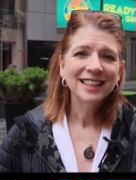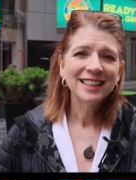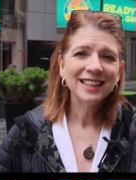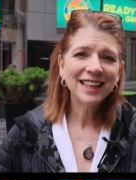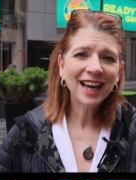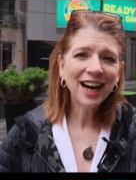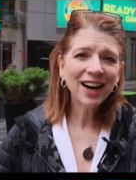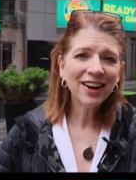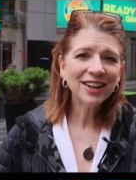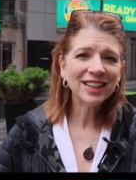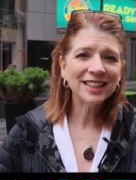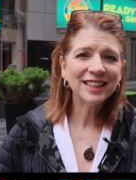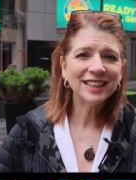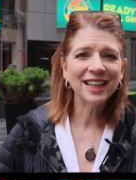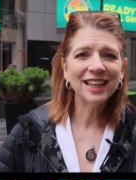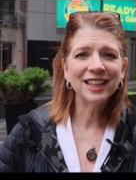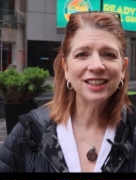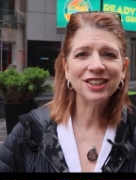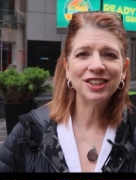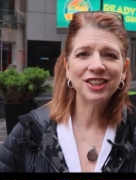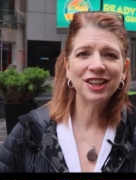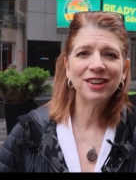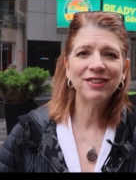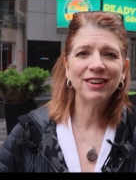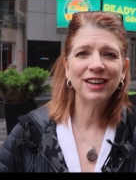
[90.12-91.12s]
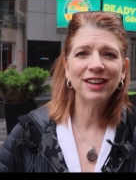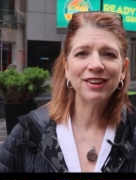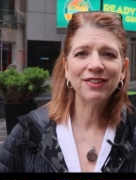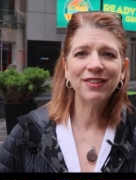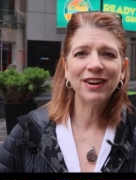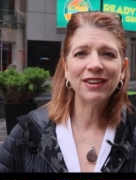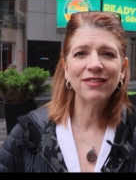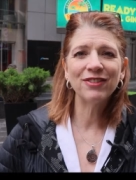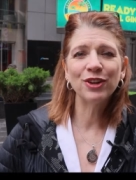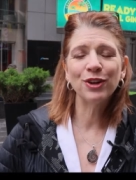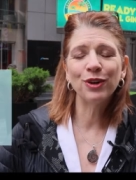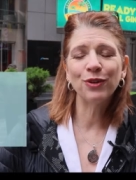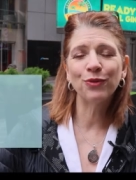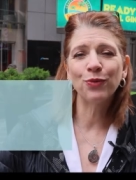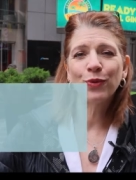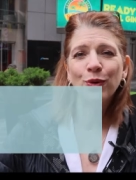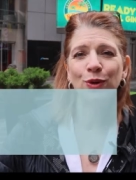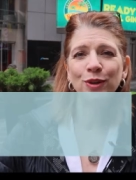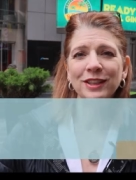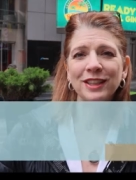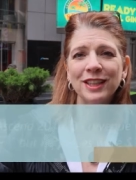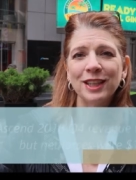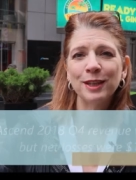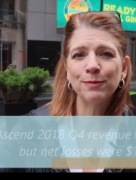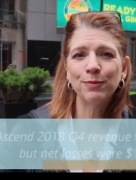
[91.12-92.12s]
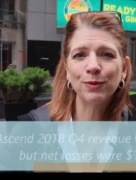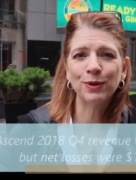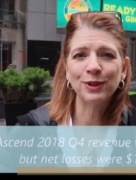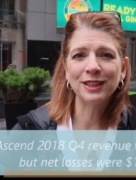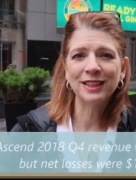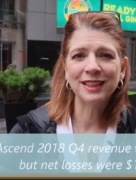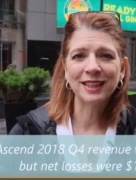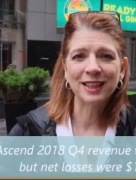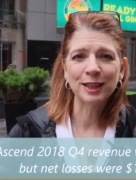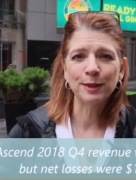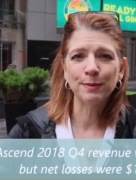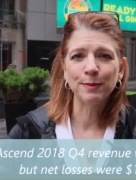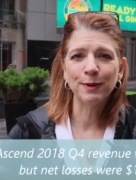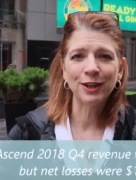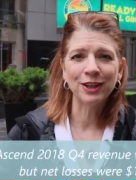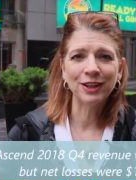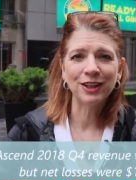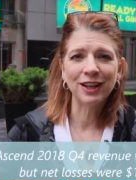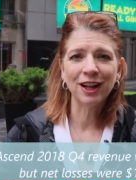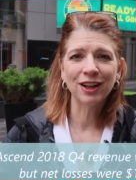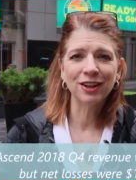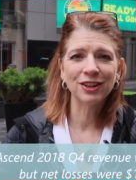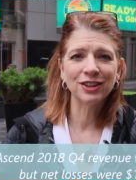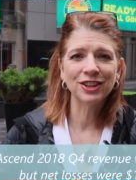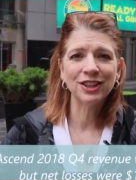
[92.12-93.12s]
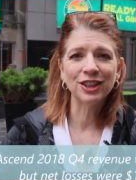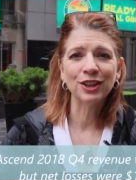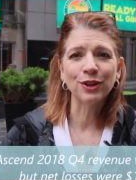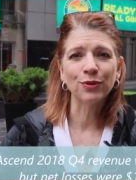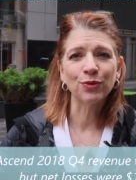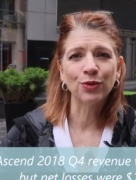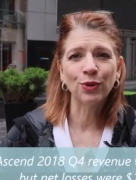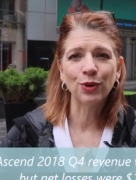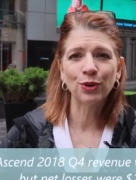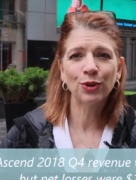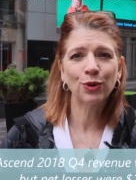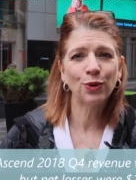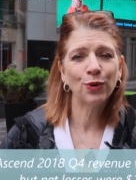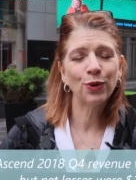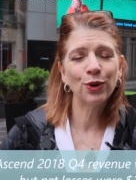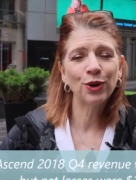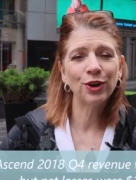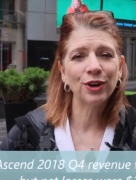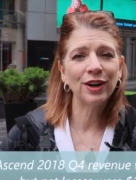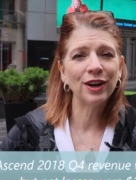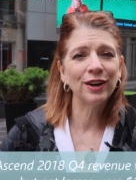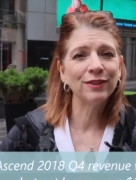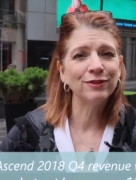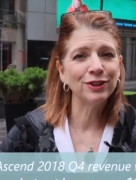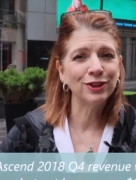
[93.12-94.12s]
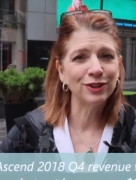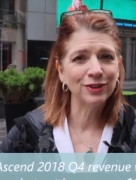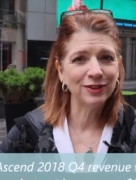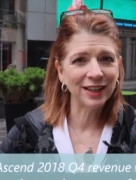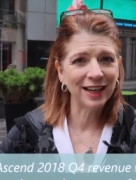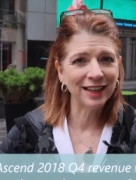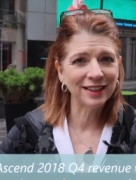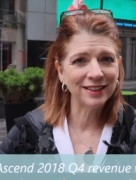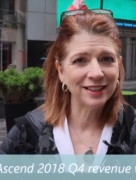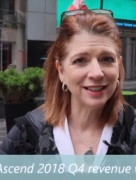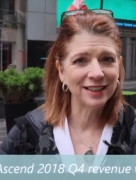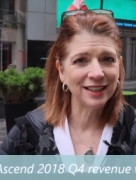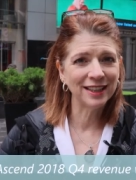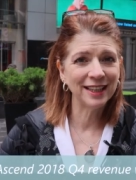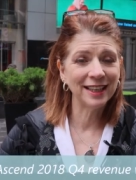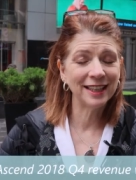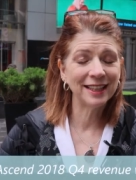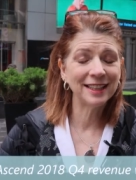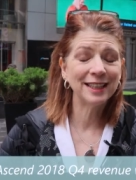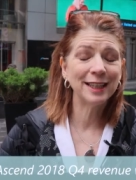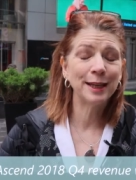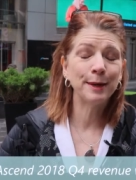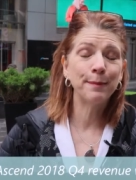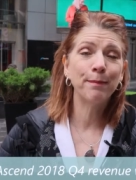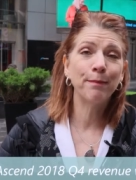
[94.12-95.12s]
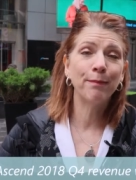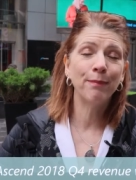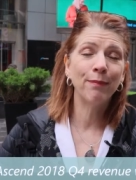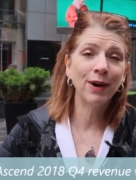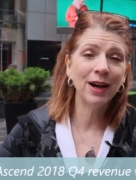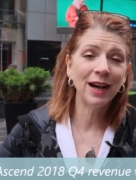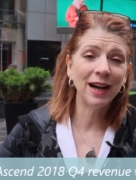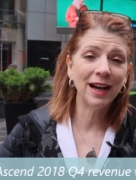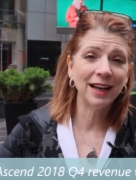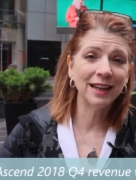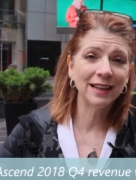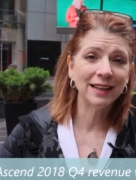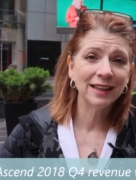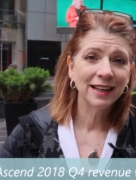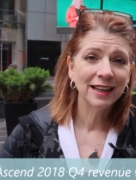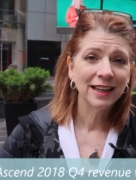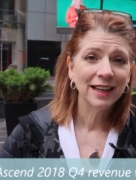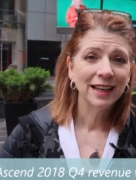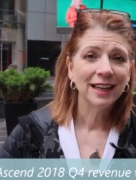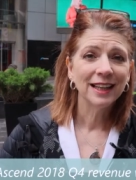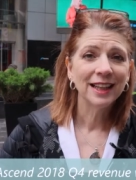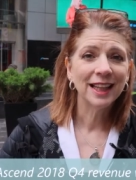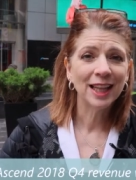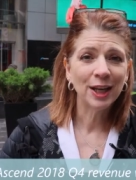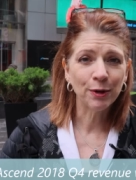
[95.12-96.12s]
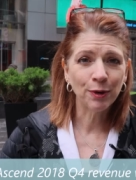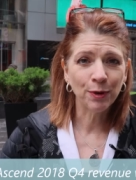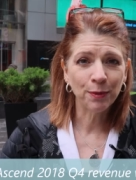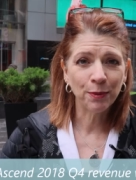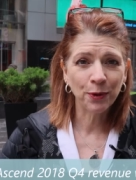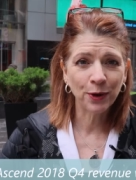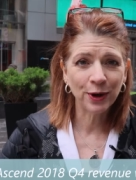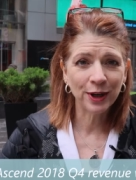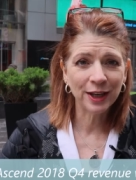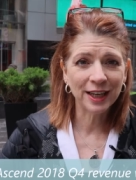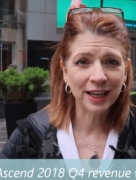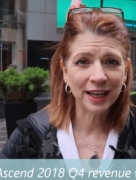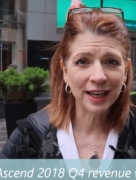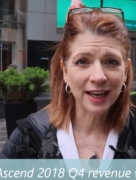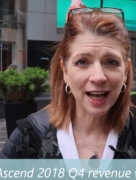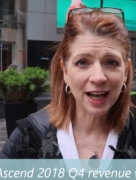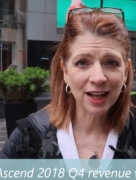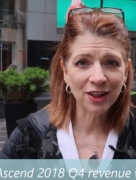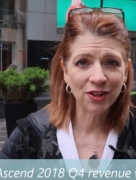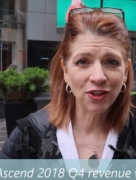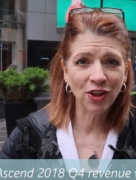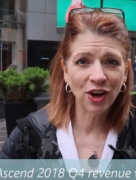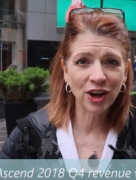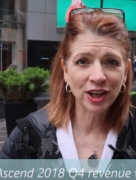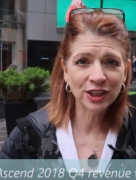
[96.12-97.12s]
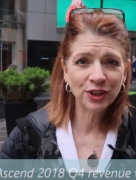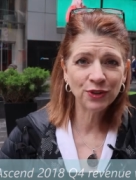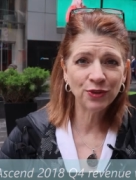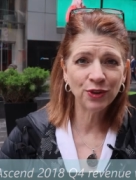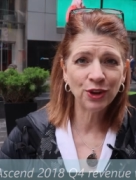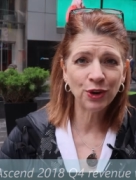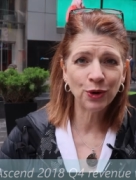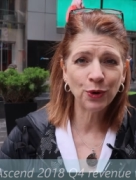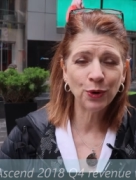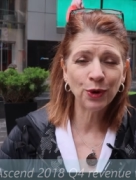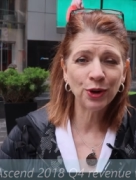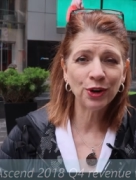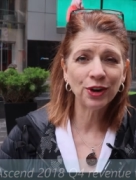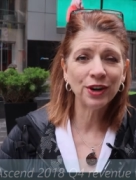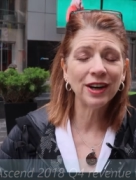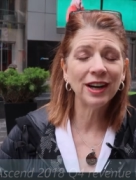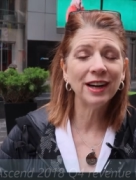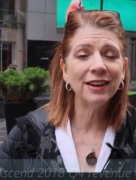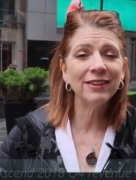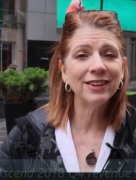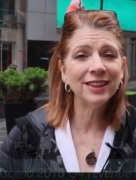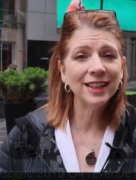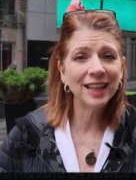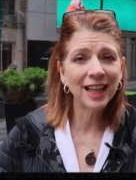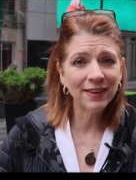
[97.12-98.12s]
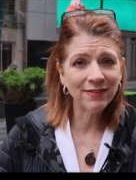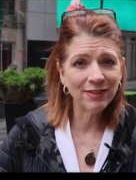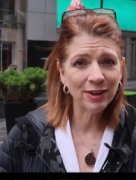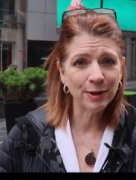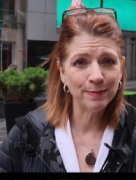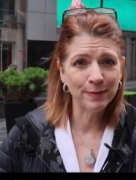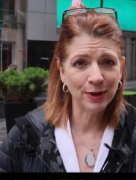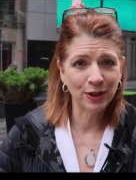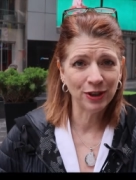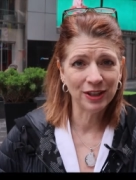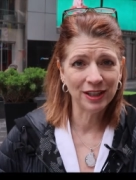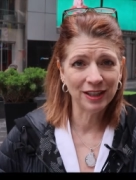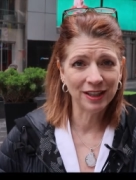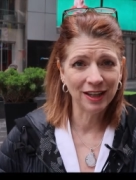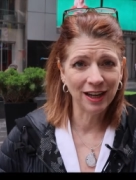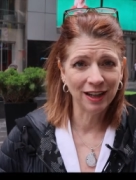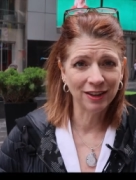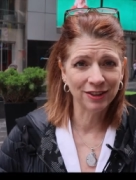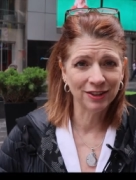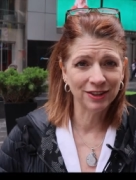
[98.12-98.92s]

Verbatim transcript: TerrAscend generated revenue of $14.6 million in the fourth quarter of 2018, but they reported a net loss for the quarter of $11 million.